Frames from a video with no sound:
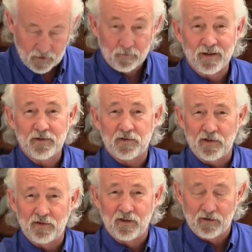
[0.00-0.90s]
I'm going to
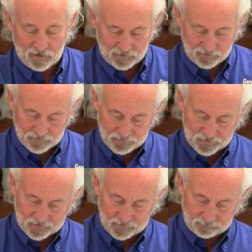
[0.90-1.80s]
season it on the other
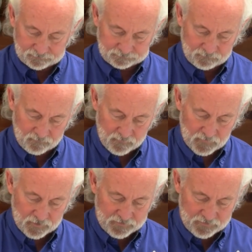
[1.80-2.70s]
side.
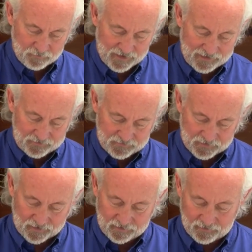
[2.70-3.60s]
This is my inside